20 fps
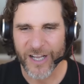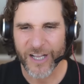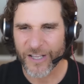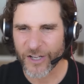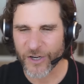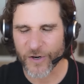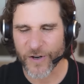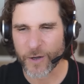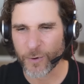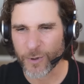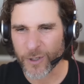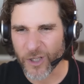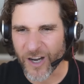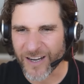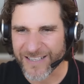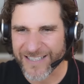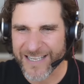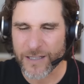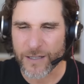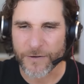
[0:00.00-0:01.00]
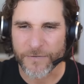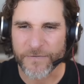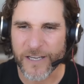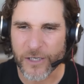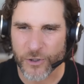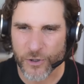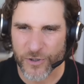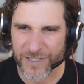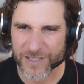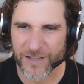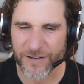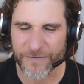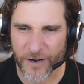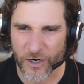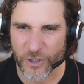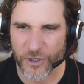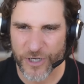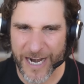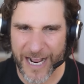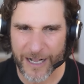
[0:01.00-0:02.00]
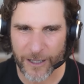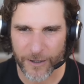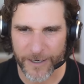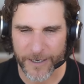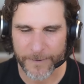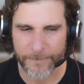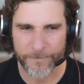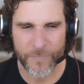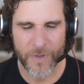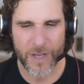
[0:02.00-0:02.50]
You know, they were lost in the features and the functionality.